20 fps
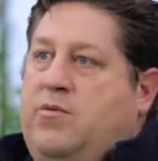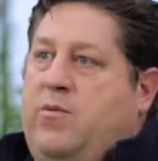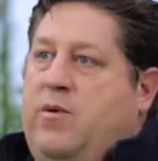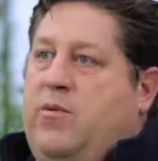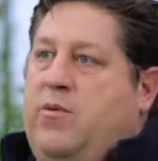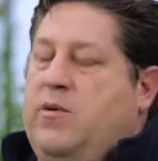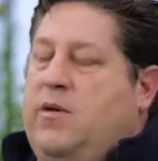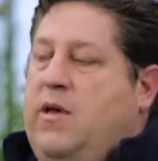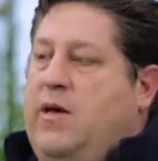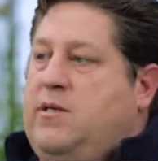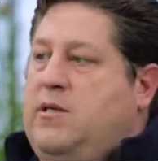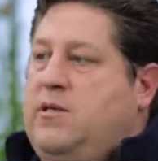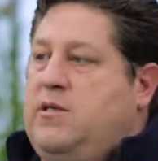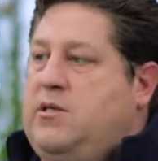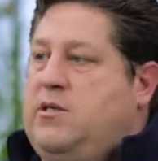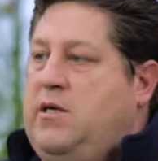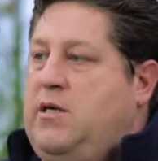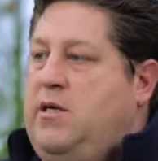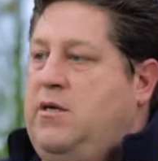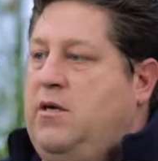We would like to
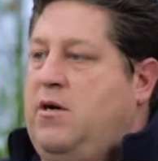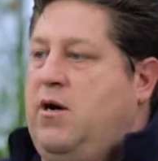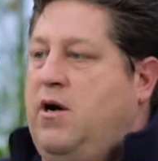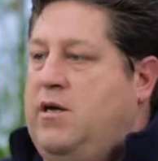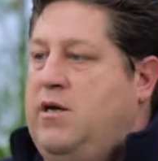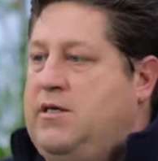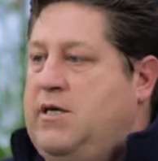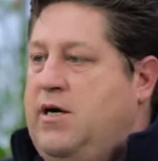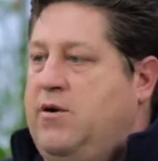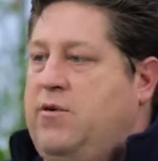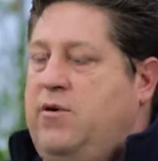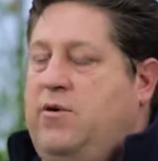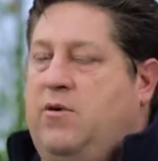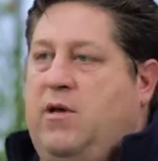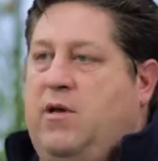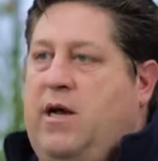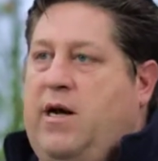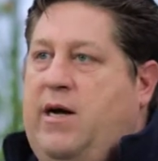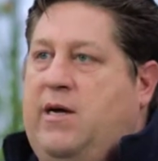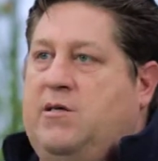see the garden tower
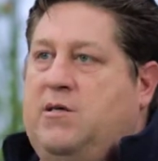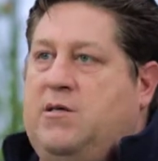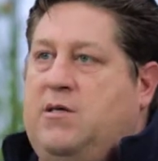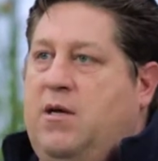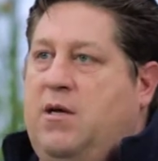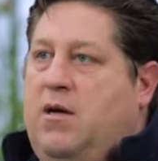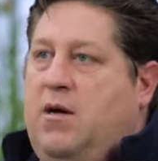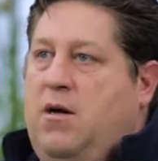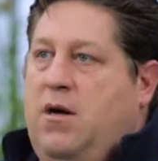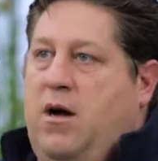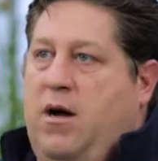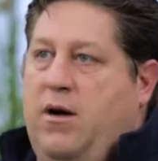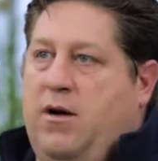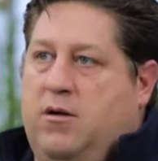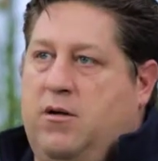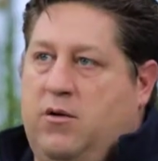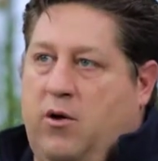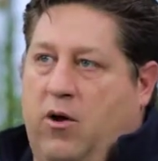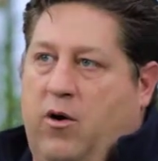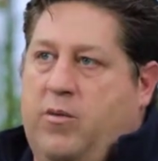utilized on a
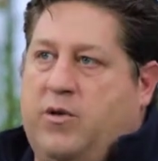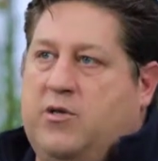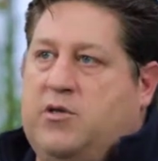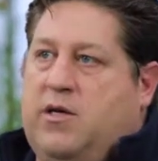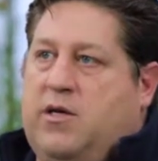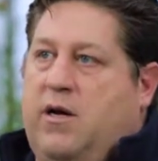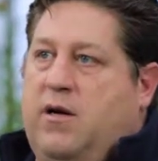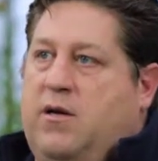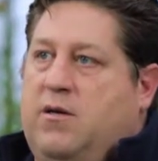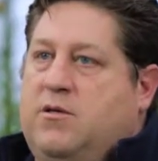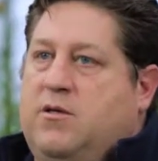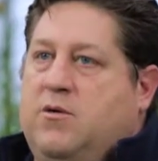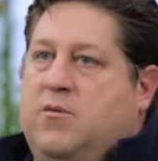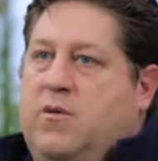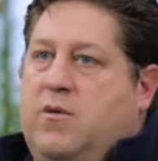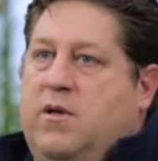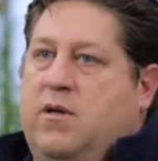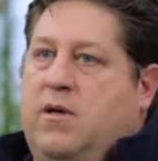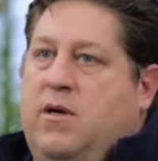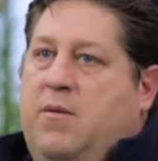global scale to
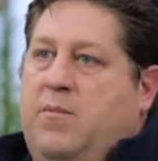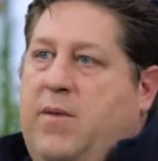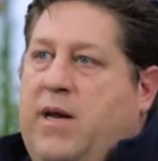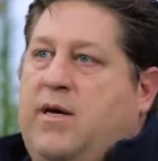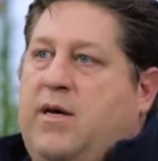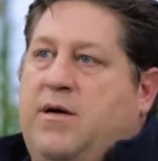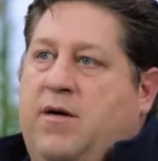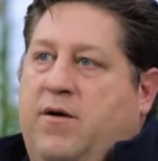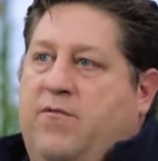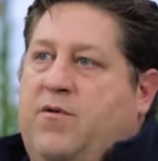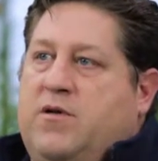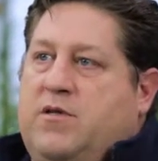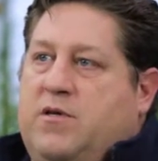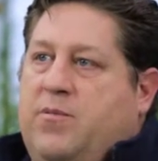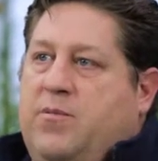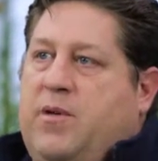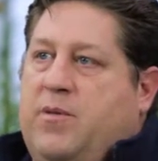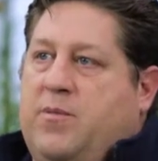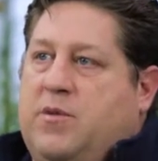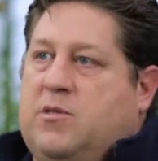really make a difference in
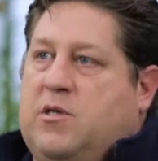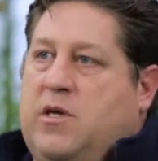people's